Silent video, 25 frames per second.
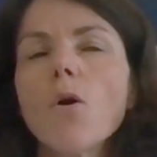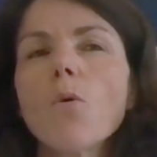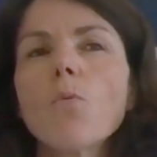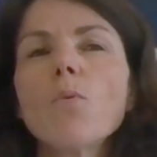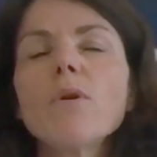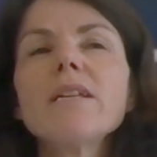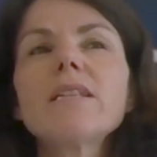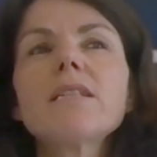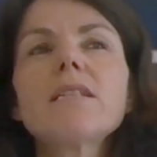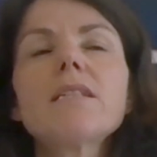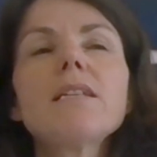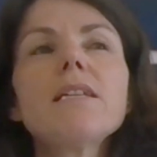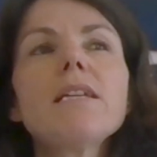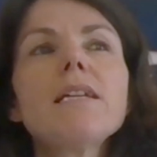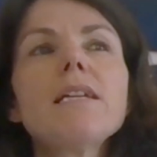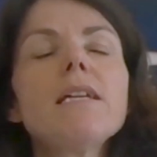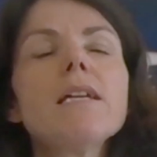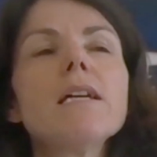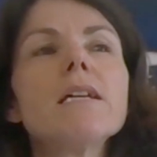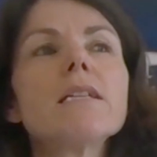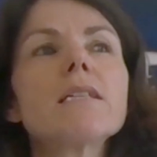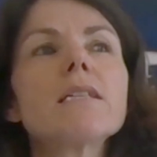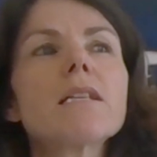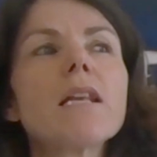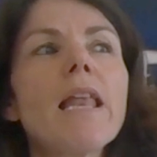We
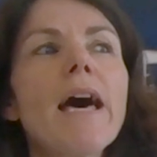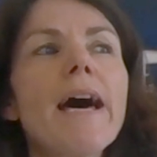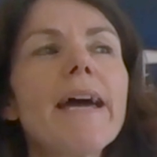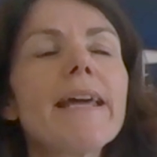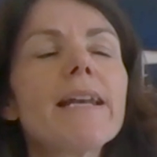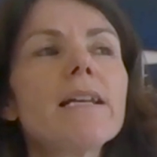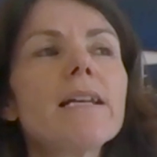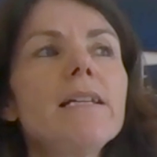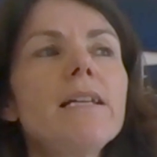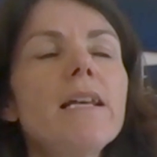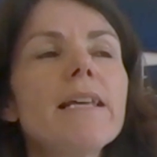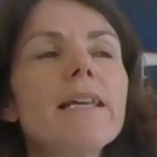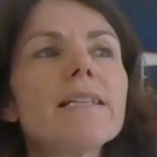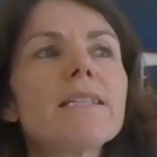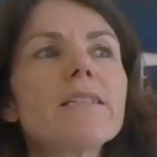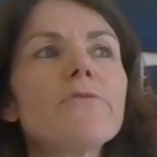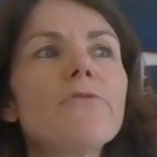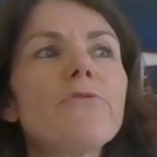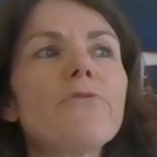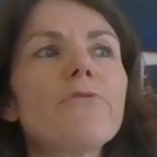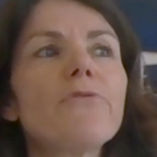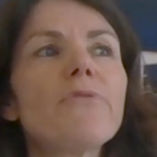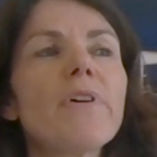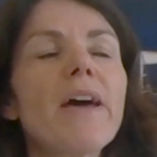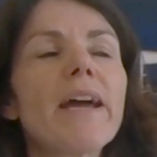see slightly less
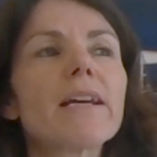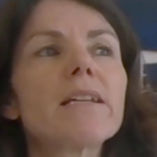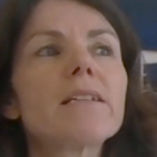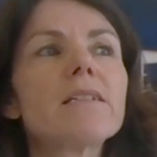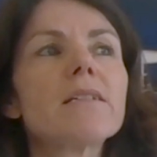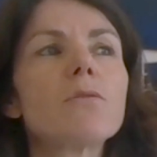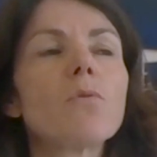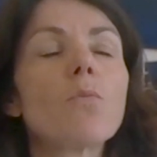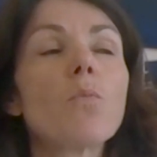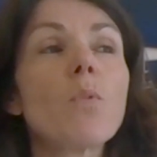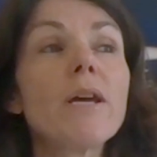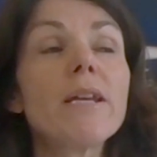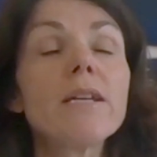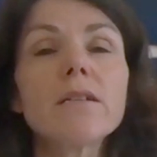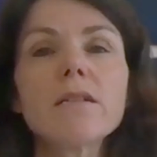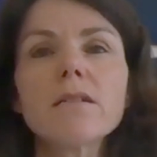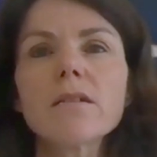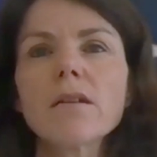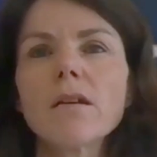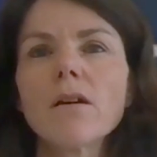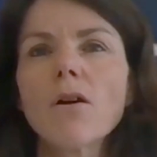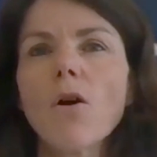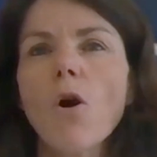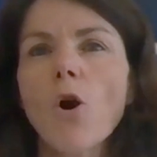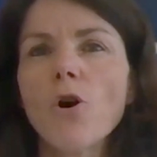affected wind,
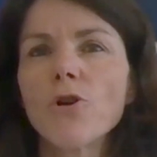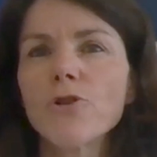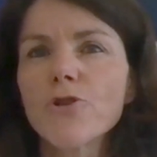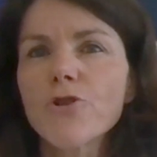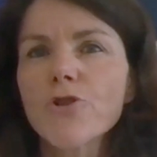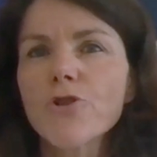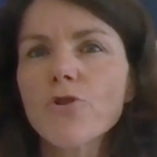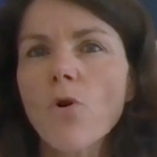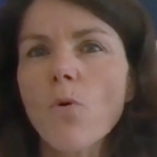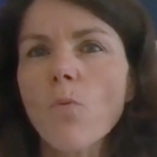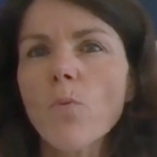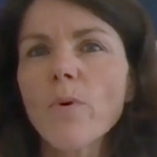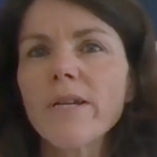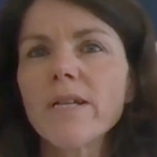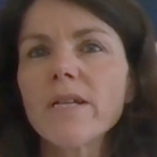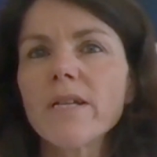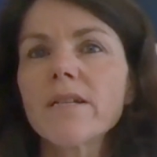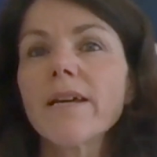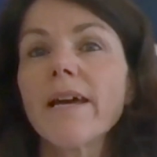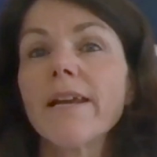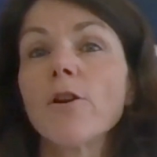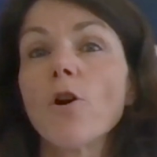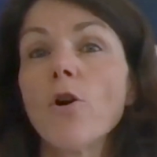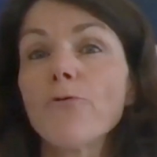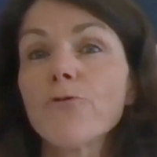onshore wind
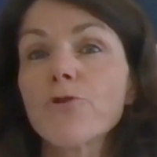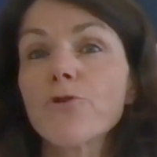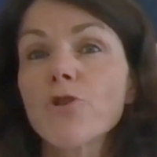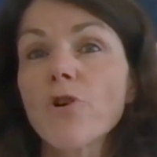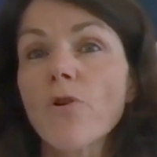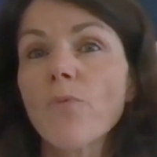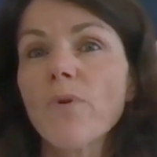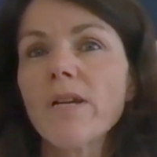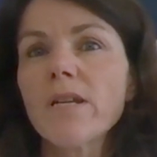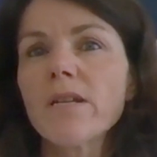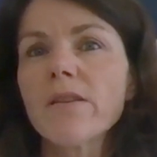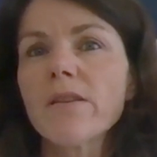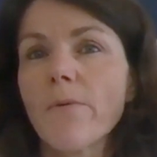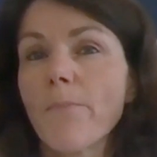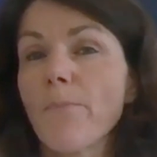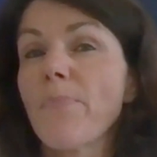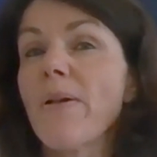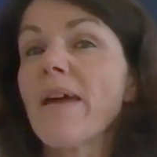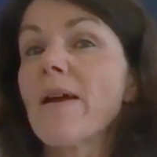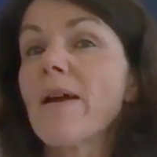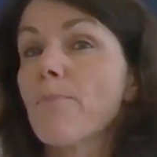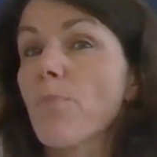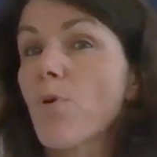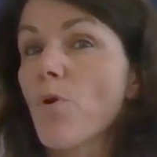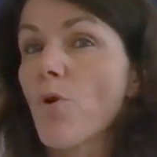and offshore wind, the
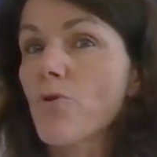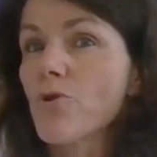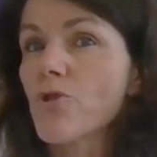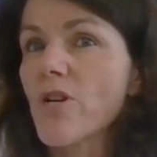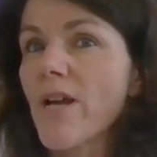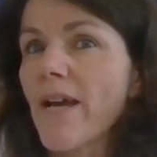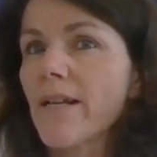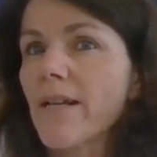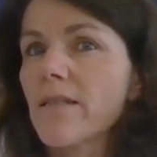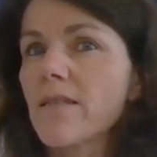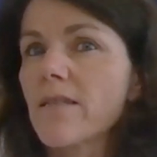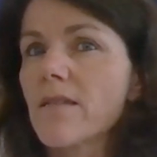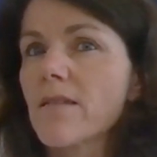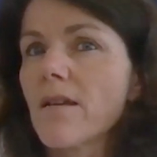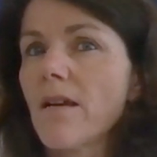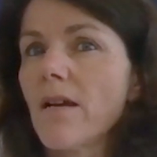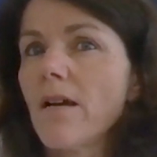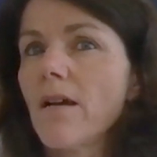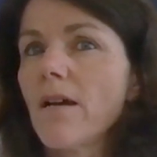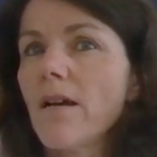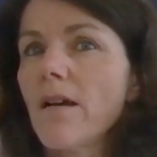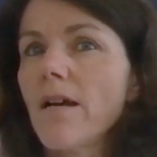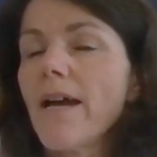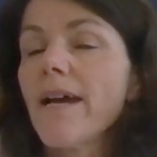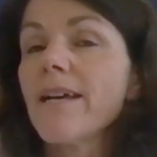big projects,
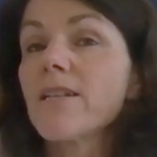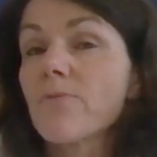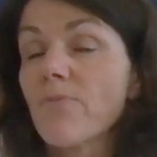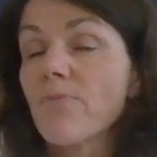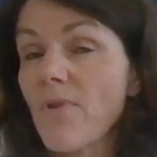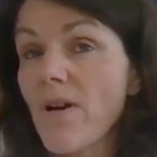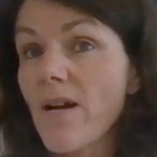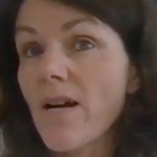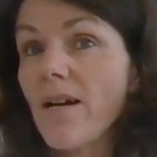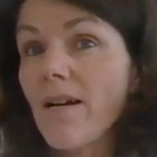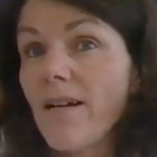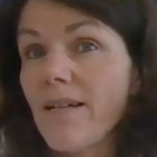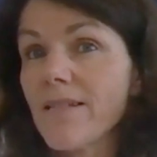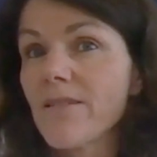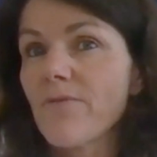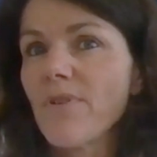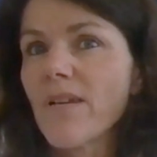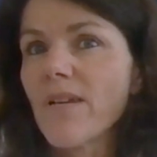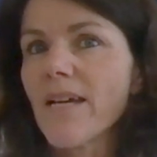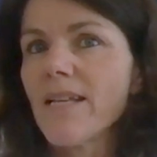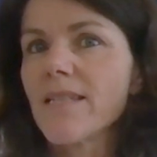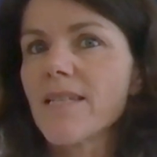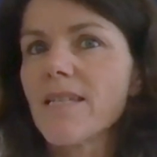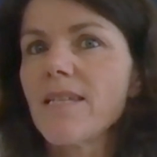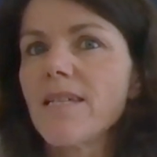as far as we
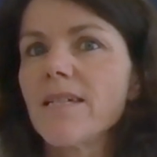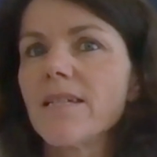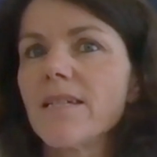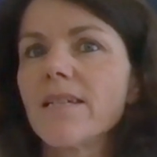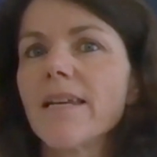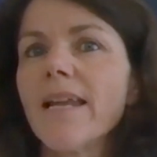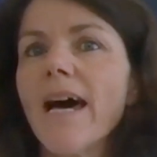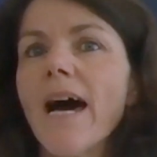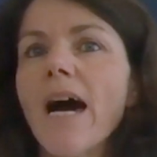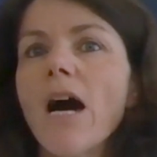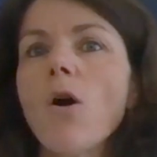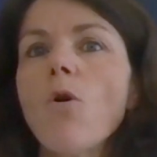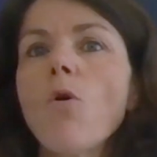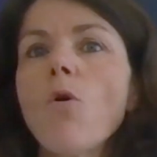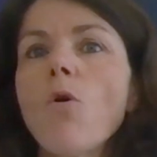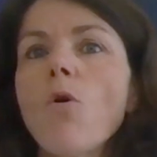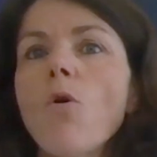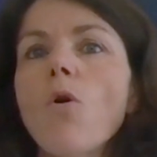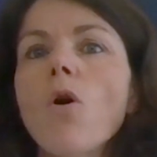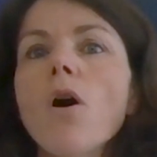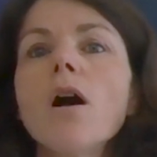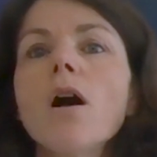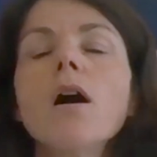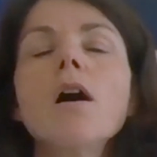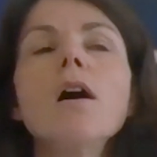can see it now.
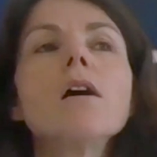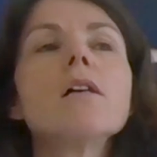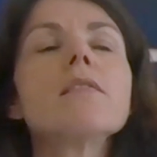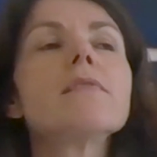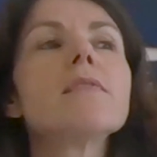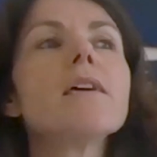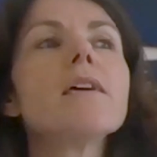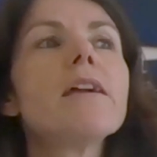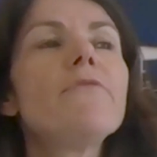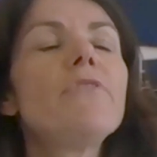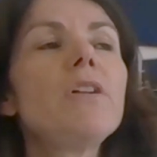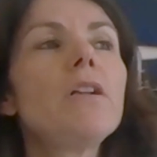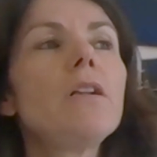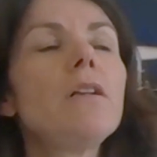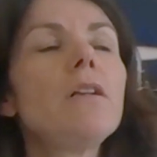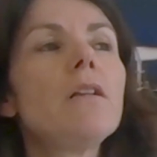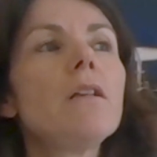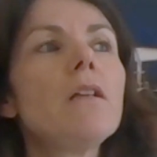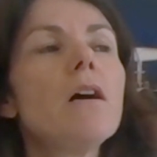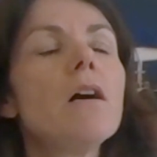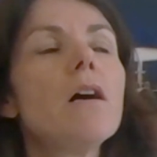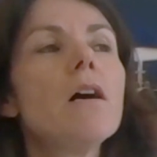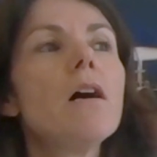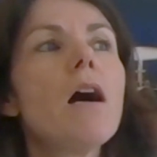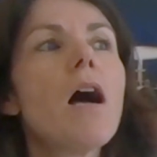They
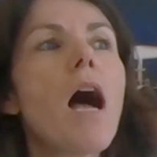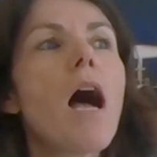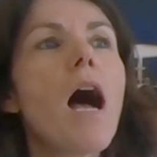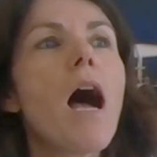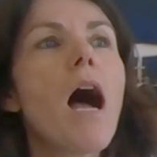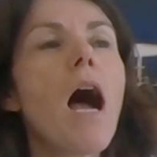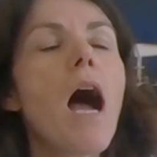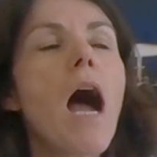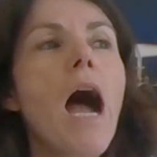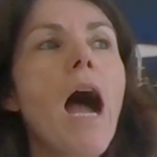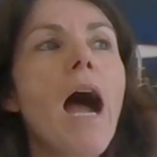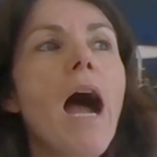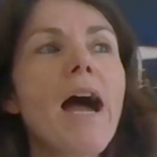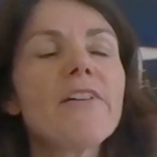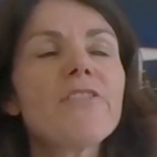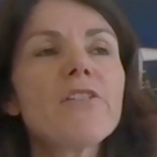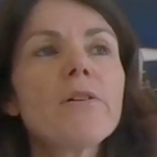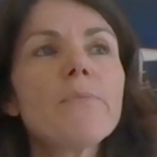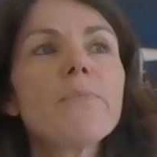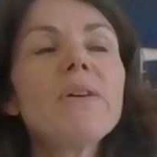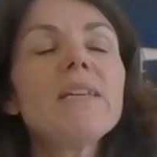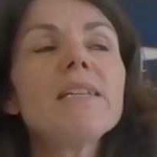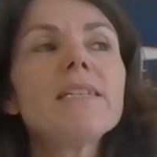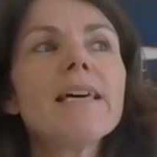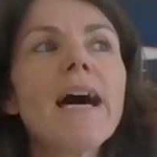will either
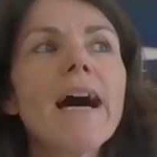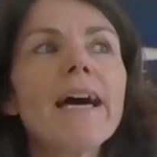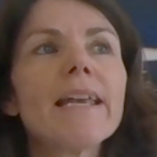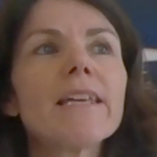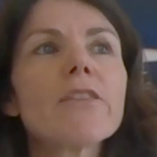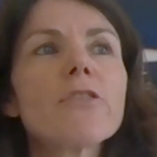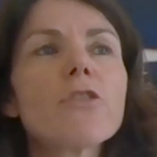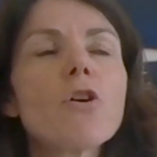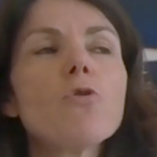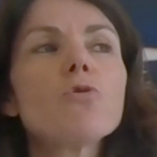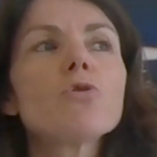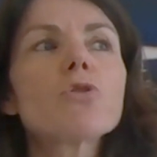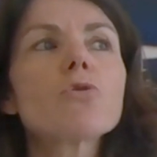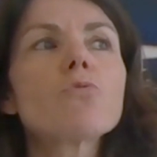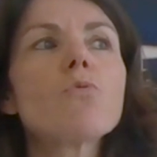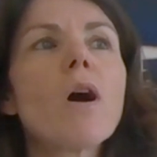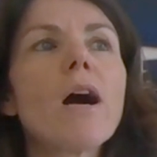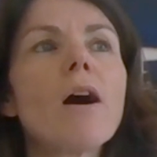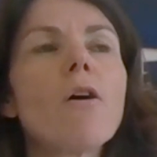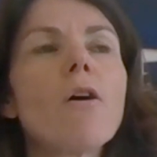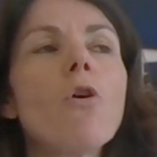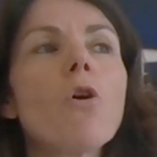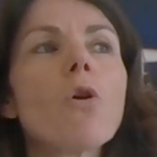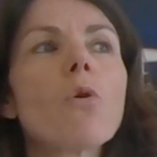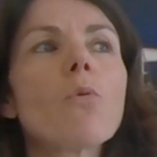be done, those who
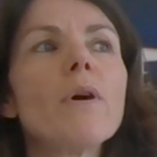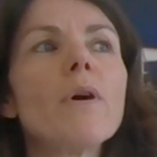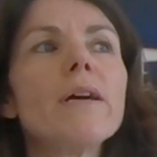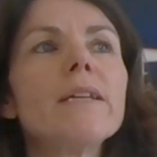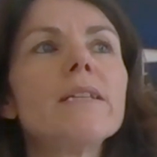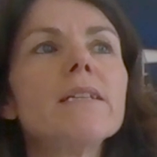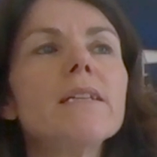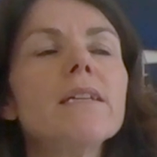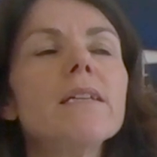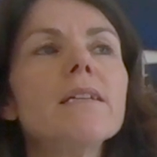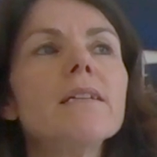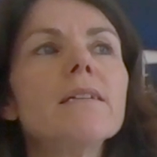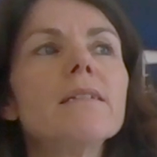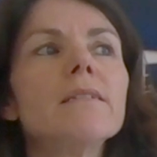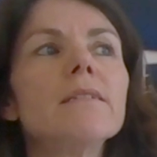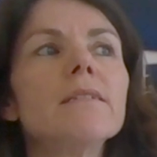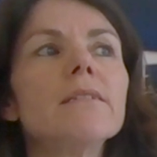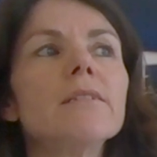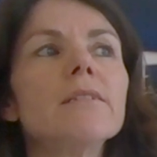are already